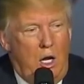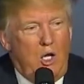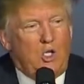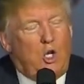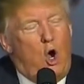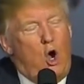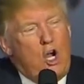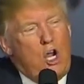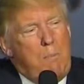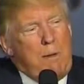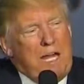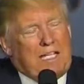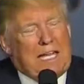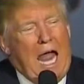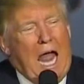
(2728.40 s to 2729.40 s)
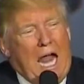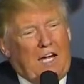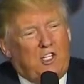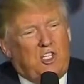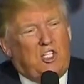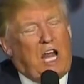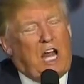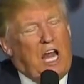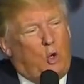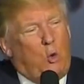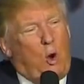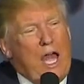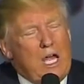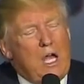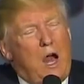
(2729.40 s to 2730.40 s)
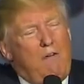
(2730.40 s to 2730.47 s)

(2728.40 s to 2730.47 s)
is going to be taxed at the rate